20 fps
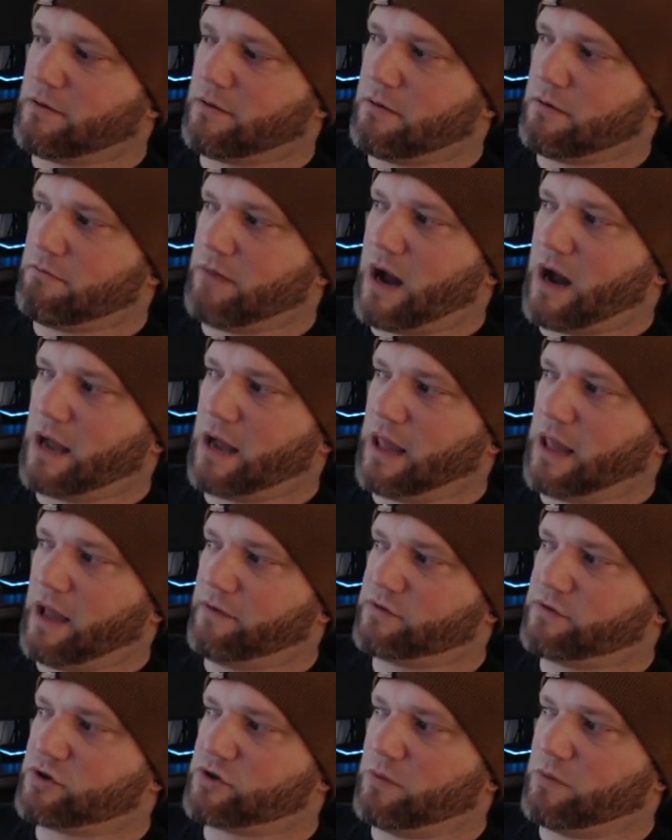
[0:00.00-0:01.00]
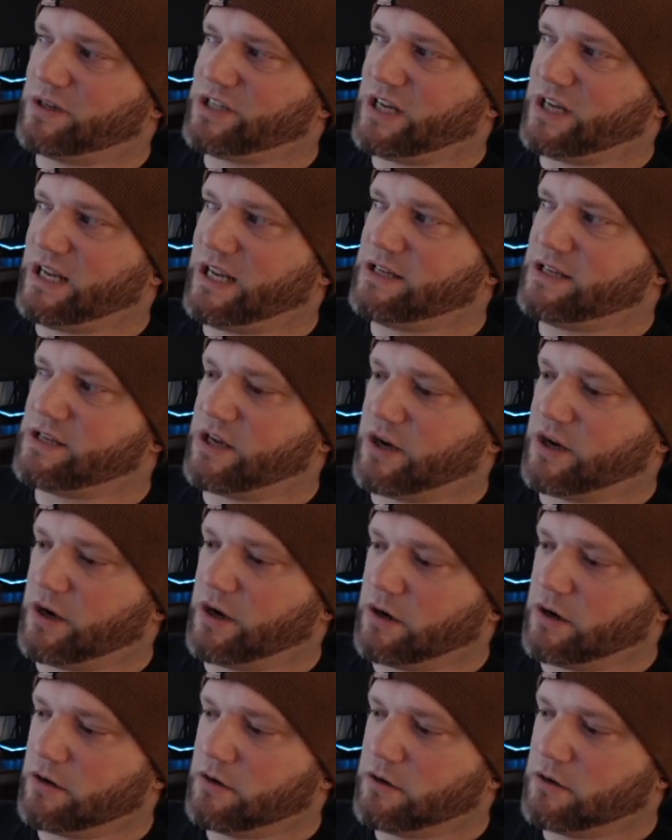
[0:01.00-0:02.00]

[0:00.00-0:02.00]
life so much easier.